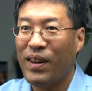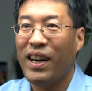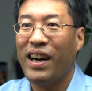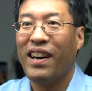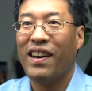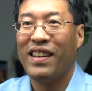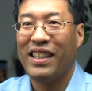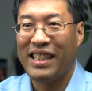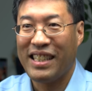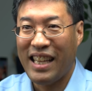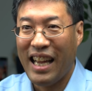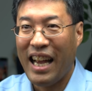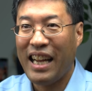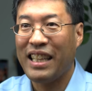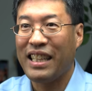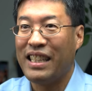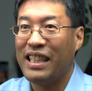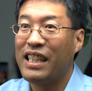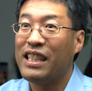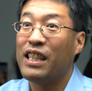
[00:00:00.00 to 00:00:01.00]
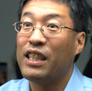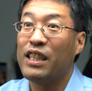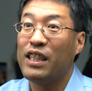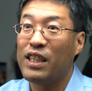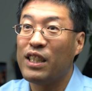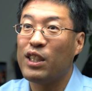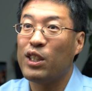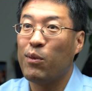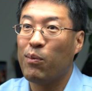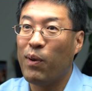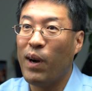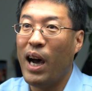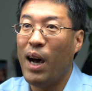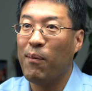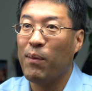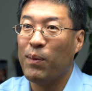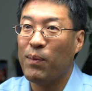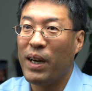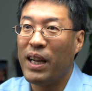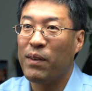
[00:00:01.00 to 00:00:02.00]
want. Well, exactly. Yeah. They said, this is the
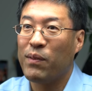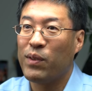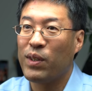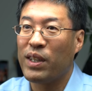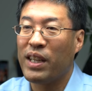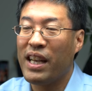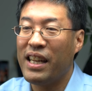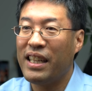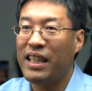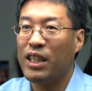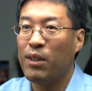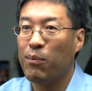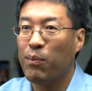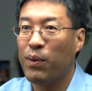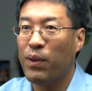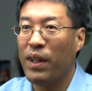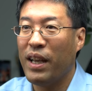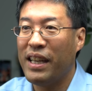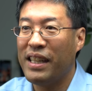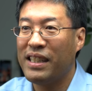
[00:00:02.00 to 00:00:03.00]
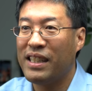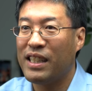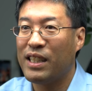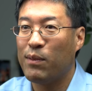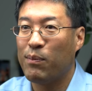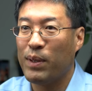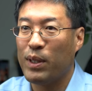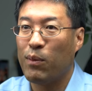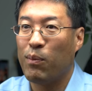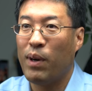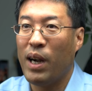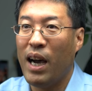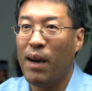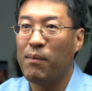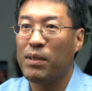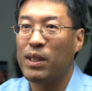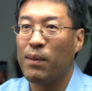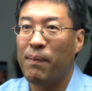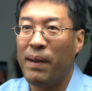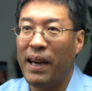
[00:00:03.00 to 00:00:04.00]
problem, right? We're getting complaints, but the problem
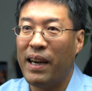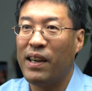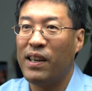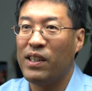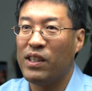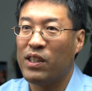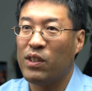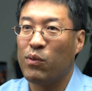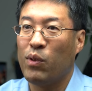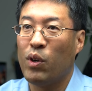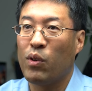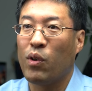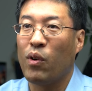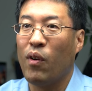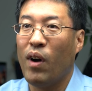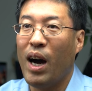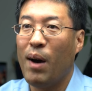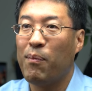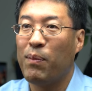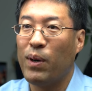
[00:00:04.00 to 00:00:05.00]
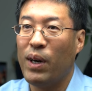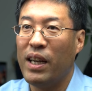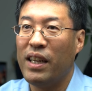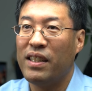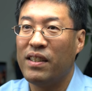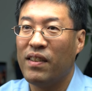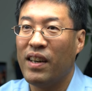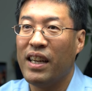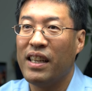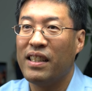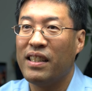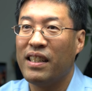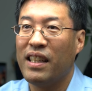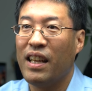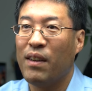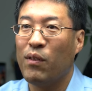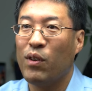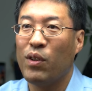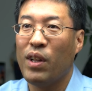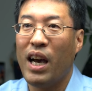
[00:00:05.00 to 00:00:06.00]
is the parents won't cooperate, right?
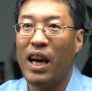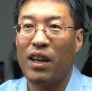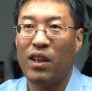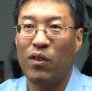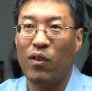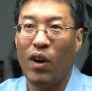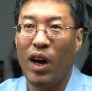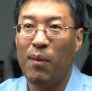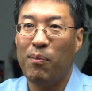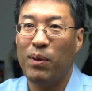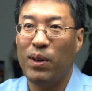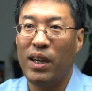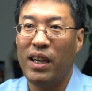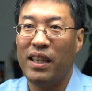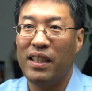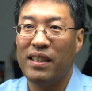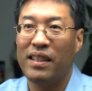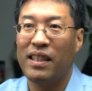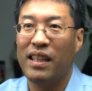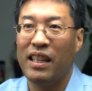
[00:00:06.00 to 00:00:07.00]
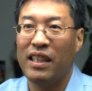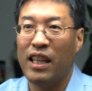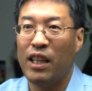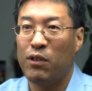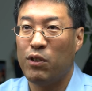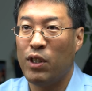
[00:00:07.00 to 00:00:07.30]
They will not cooperate, and they